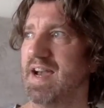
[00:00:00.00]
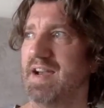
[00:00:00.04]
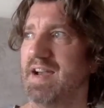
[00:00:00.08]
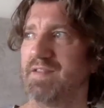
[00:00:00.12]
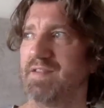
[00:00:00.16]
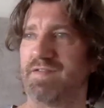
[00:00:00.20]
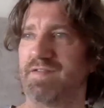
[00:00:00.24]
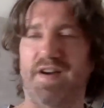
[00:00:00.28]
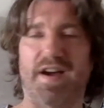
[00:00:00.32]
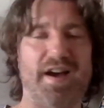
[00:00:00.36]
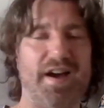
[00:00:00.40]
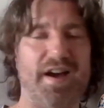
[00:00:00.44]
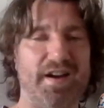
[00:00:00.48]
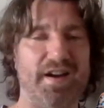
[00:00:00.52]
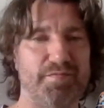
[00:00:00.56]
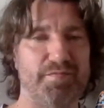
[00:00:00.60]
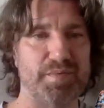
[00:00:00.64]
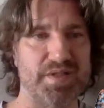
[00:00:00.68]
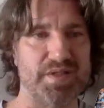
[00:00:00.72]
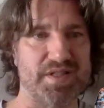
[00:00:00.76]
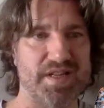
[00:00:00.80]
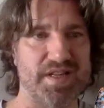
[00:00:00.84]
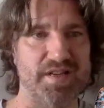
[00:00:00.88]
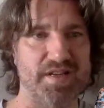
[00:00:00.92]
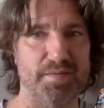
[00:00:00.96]

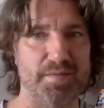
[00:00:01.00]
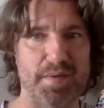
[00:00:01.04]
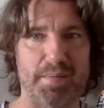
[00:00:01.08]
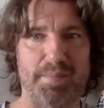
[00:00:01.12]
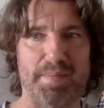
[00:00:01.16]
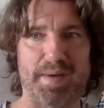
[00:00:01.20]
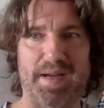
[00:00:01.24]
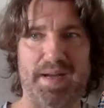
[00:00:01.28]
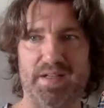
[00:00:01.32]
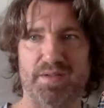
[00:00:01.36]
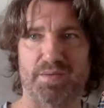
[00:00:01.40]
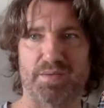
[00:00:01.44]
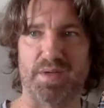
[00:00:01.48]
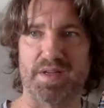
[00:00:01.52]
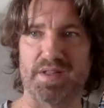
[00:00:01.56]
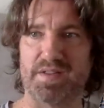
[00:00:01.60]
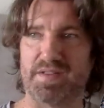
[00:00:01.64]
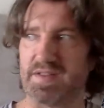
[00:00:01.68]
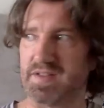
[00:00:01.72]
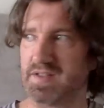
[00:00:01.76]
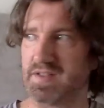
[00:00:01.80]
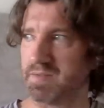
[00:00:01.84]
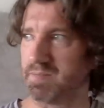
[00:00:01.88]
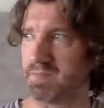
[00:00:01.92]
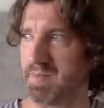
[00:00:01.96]
of my bandwidth
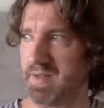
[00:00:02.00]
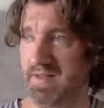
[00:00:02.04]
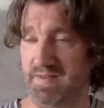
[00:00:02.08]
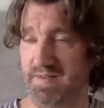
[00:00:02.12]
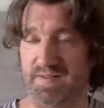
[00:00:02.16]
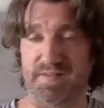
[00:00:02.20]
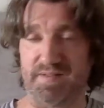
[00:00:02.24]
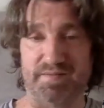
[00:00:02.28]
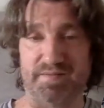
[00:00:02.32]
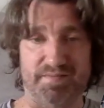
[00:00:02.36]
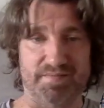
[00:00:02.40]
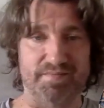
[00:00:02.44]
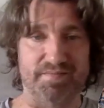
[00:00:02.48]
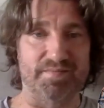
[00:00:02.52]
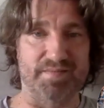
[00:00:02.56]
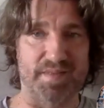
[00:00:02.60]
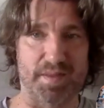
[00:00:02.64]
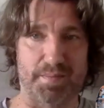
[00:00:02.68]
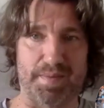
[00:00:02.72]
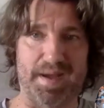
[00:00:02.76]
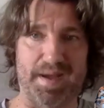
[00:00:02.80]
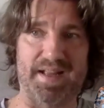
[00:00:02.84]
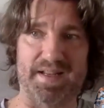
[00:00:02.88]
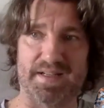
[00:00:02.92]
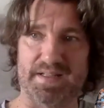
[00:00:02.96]
has been the
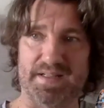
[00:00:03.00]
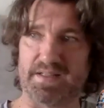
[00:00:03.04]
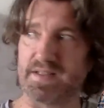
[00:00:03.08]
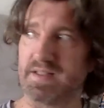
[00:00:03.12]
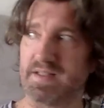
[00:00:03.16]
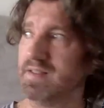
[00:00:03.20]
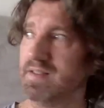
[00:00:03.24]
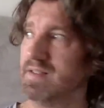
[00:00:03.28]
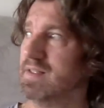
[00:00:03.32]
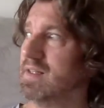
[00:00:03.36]
band.